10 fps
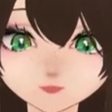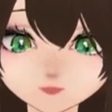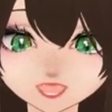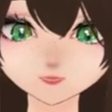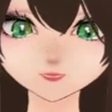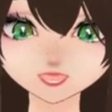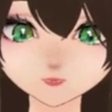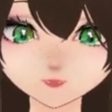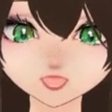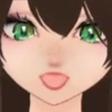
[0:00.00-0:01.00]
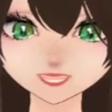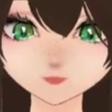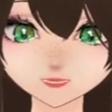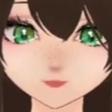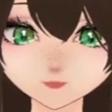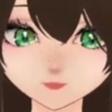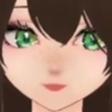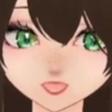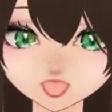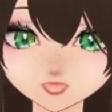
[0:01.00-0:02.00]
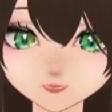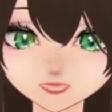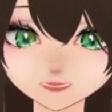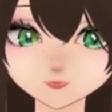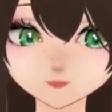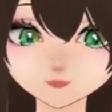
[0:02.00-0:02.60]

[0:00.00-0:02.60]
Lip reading: at the same time, I think